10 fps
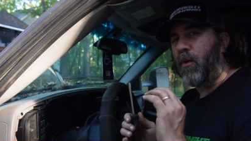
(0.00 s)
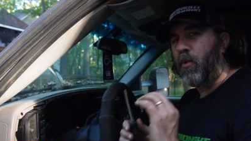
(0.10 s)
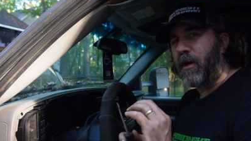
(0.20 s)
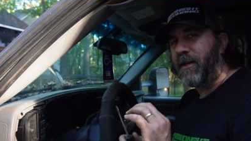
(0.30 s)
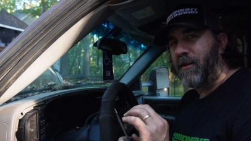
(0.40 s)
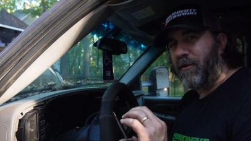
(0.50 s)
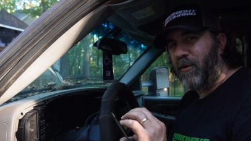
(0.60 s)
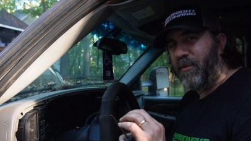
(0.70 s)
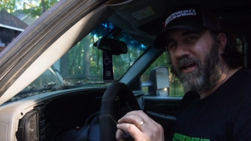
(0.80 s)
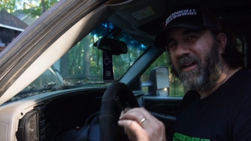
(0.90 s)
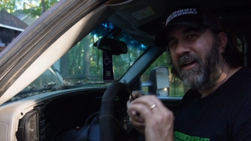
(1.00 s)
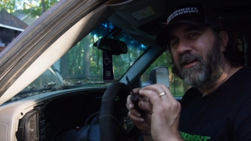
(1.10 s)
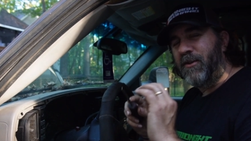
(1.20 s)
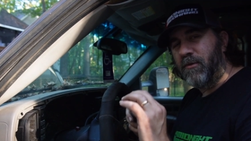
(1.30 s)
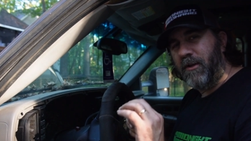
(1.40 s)
of work it a little bit,
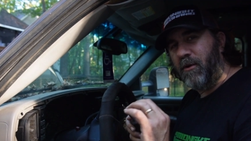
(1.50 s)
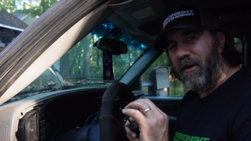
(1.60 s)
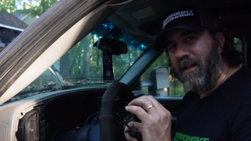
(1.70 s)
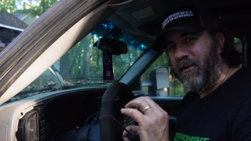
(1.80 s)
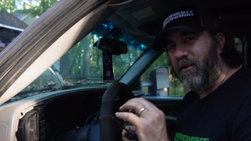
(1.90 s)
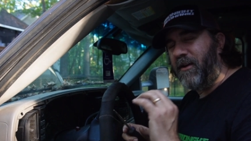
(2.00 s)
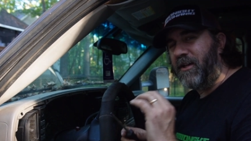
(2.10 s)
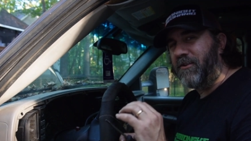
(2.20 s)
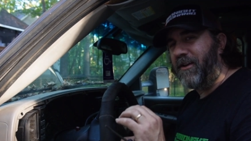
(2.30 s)
do little by little, and you